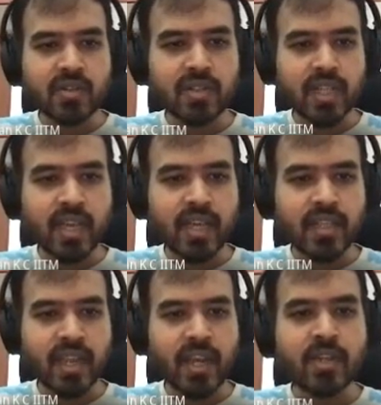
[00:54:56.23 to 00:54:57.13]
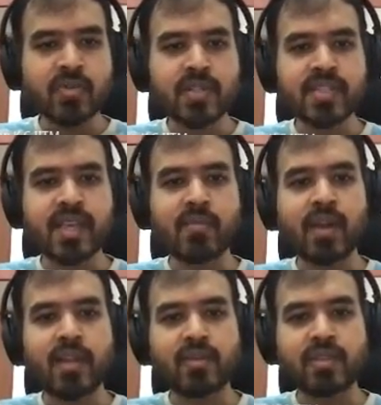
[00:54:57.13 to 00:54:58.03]
they reduce to the same
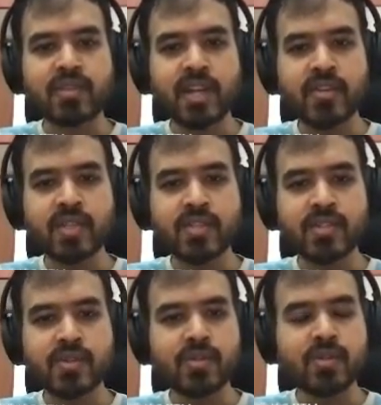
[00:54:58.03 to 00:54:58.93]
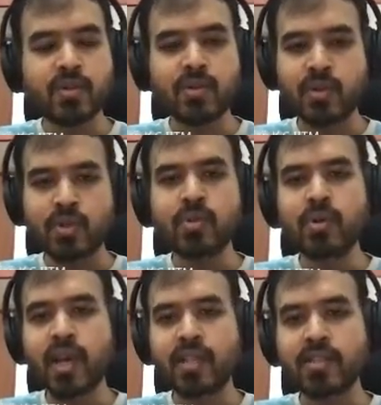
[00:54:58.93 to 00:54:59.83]
value. This reduces to 2,
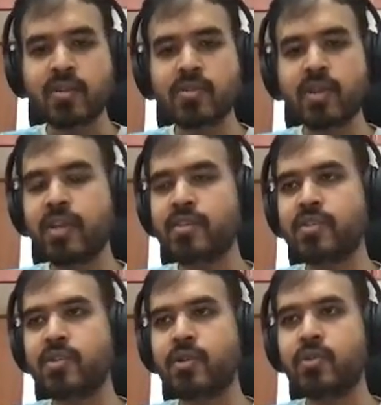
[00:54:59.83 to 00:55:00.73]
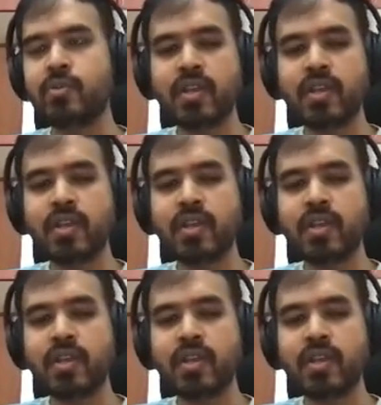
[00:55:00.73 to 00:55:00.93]
and this also reduces to 2,